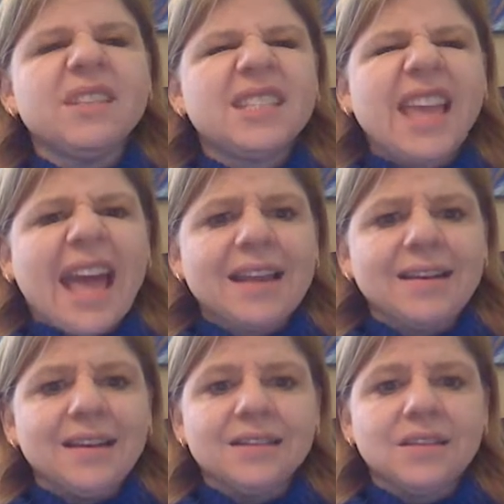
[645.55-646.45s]
"Scat!"
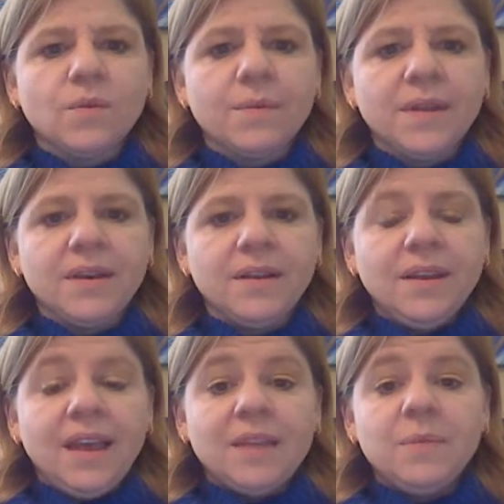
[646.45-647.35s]
hissed the woman,
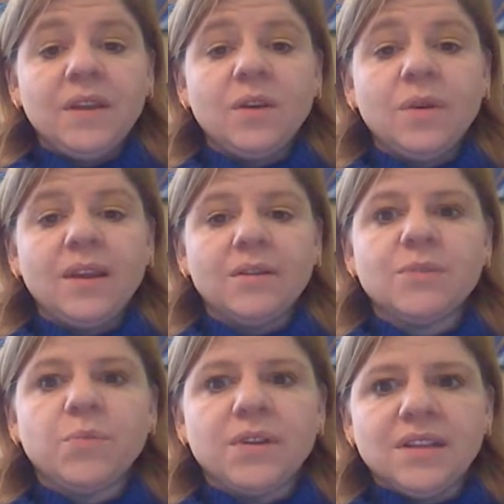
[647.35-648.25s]
and Pinguino
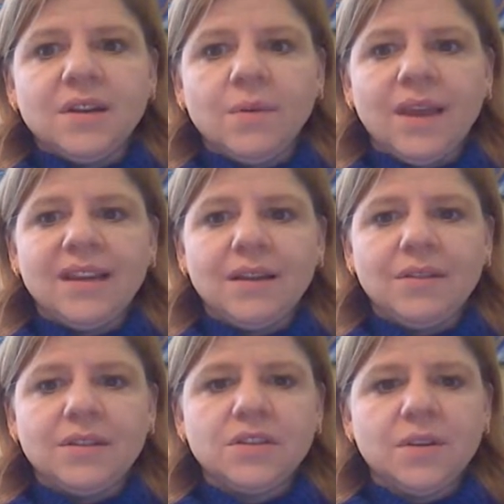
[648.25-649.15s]
sprinted away
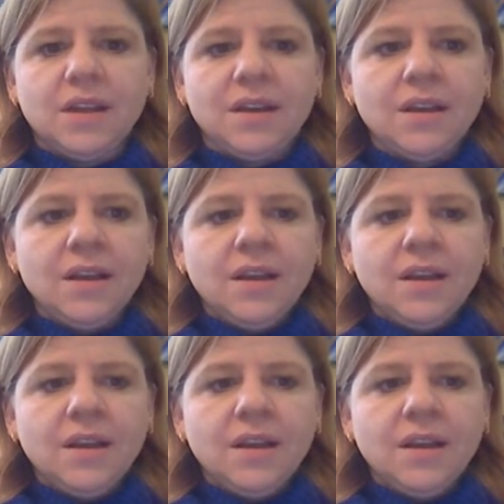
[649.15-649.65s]
down the street.